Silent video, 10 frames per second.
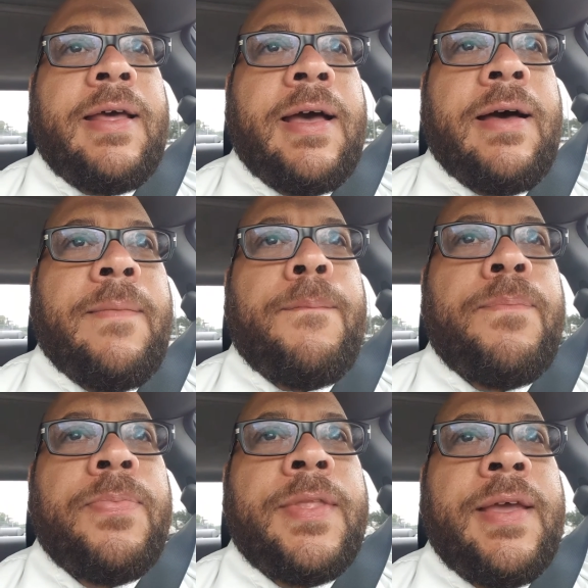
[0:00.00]

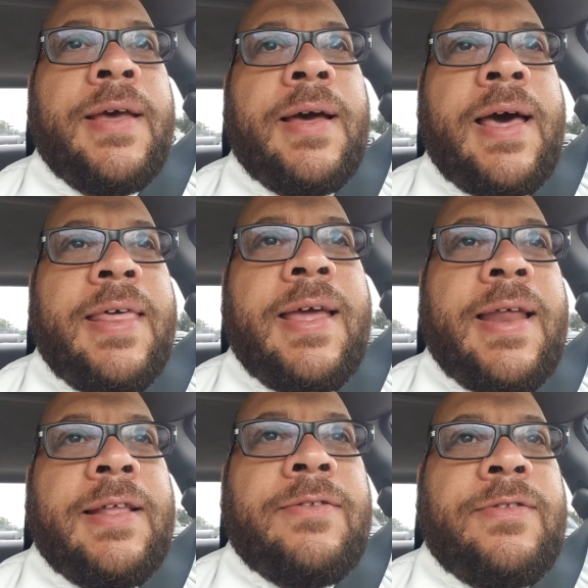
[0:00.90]
I
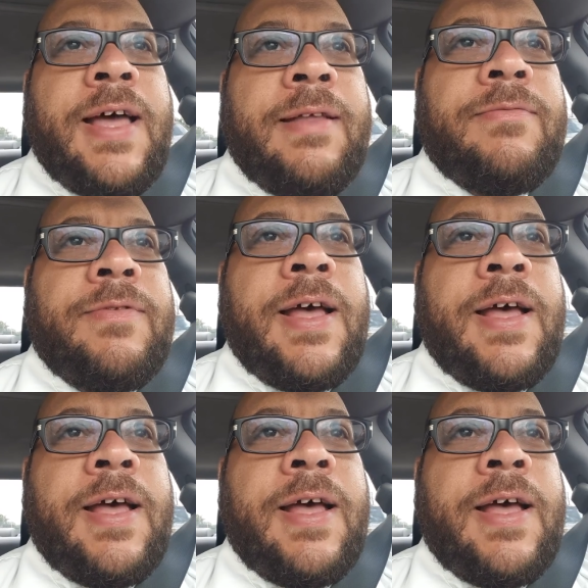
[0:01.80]
didn't like that